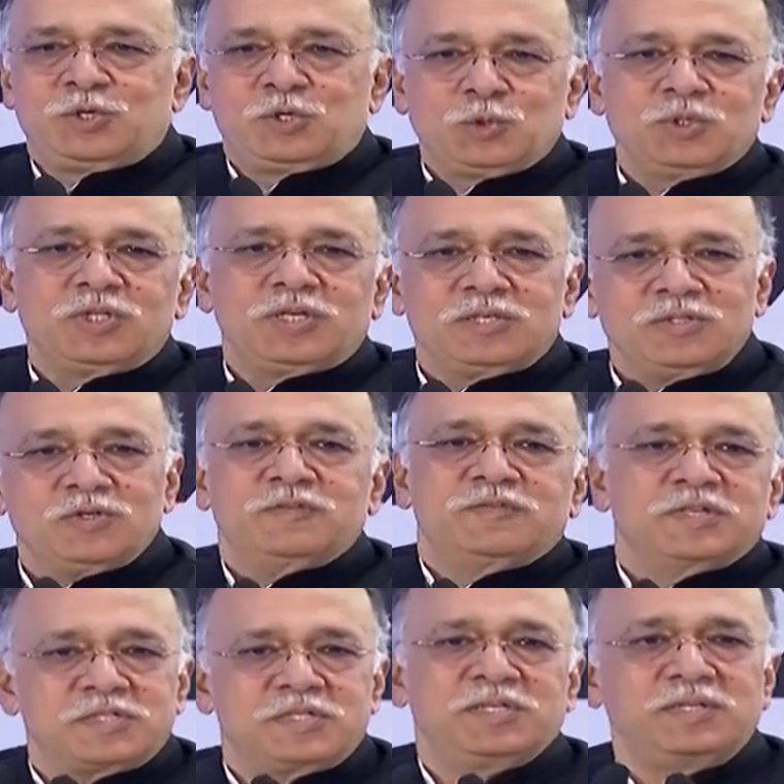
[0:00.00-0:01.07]
to the
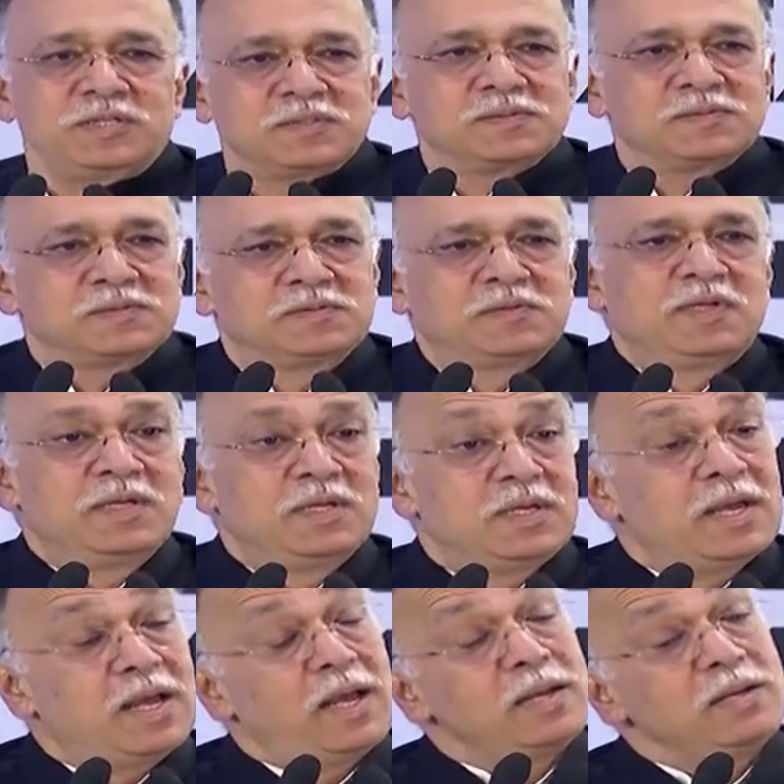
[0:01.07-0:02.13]
university
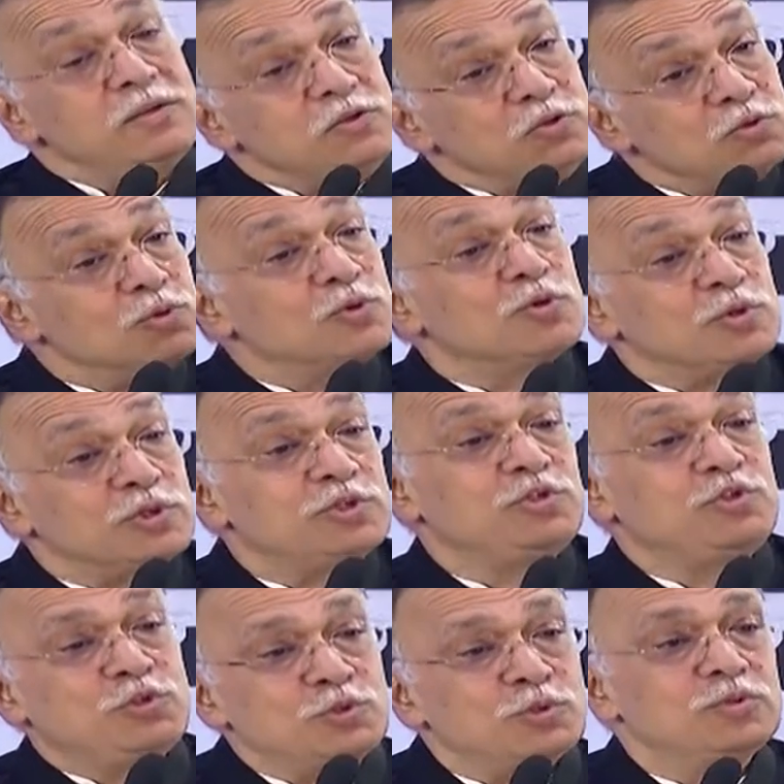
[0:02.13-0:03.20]
and you could
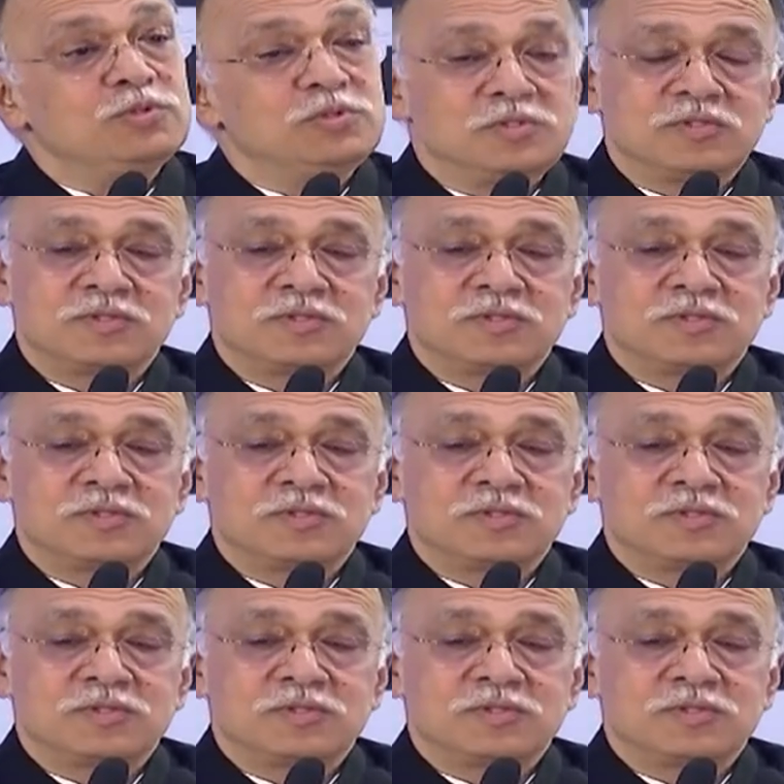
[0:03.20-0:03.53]
choose